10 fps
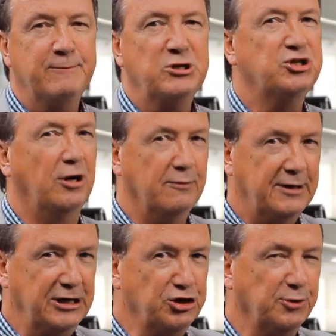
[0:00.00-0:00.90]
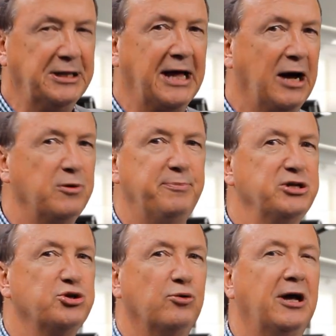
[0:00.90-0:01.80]
So in doing that, we've
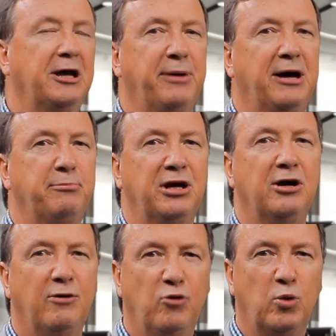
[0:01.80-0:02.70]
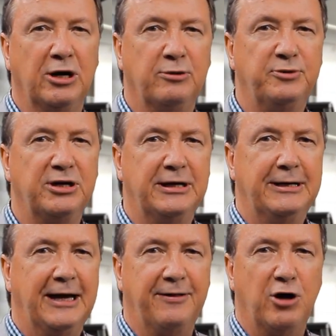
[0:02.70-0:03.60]
been talking about being overwhelmed
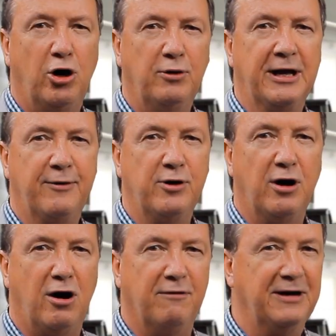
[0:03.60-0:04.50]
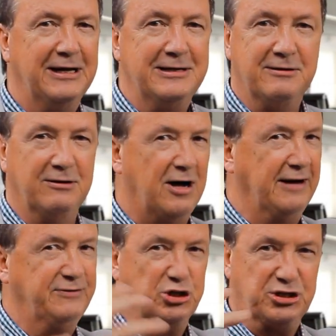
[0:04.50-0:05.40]
in the whole area of
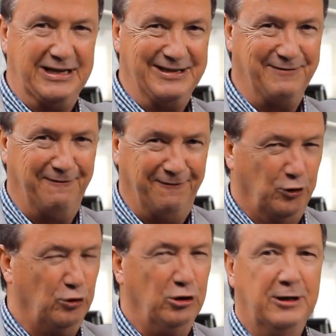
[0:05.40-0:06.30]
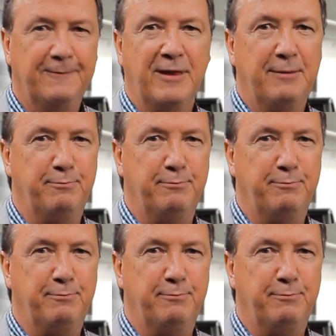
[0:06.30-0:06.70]
life just is full,